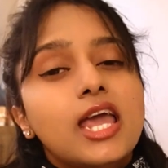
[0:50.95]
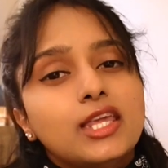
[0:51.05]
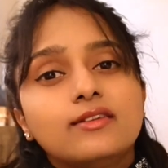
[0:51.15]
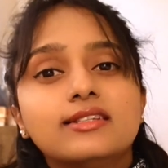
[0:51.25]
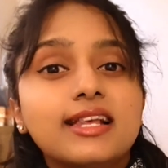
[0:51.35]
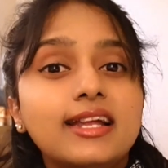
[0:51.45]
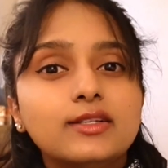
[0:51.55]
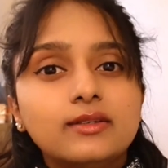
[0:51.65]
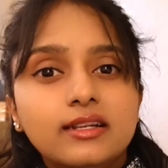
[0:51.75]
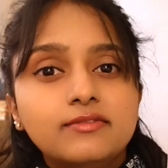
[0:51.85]
you decide
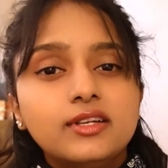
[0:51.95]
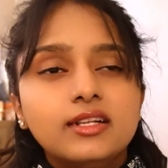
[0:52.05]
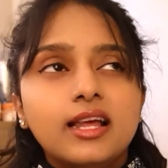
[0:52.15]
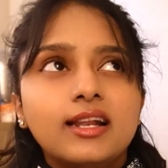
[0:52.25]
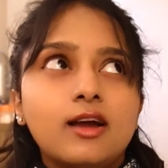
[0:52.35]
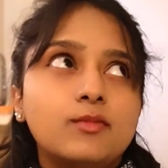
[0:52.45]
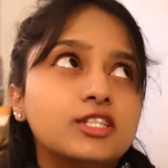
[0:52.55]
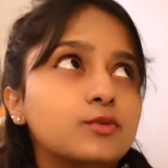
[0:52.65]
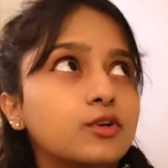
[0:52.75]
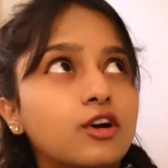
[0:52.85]
to live in, and how
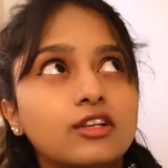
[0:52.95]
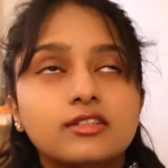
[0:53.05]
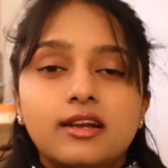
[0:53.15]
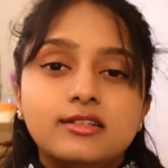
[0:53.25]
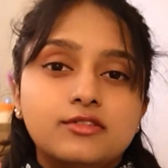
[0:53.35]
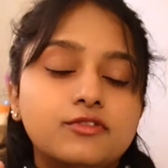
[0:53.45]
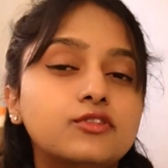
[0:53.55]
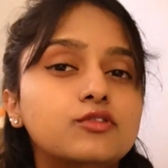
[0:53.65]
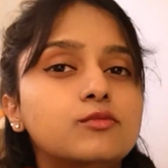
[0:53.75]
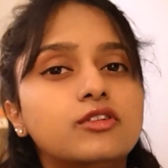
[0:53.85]
much it would cost to rent a
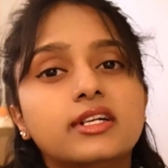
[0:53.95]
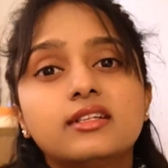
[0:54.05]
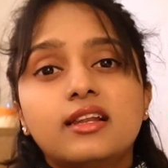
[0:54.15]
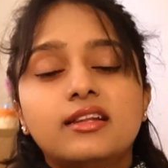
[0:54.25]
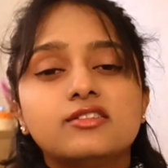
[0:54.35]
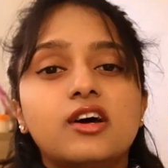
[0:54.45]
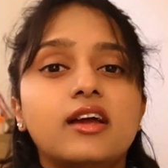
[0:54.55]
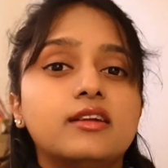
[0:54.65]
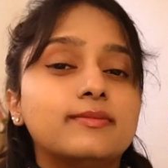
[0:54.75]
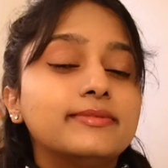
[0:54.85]
room or rent an
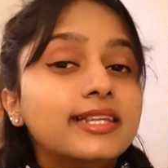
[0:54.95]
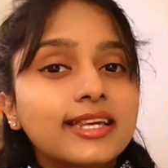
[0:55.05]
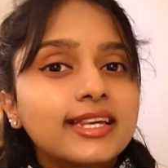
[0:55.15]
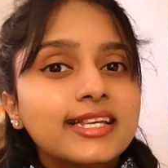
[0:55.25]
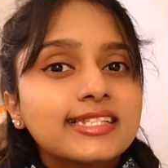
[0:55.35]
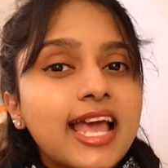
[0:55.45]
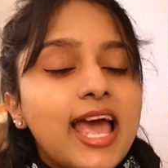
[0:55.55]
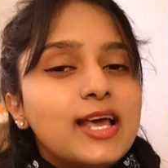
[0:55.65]
entire place.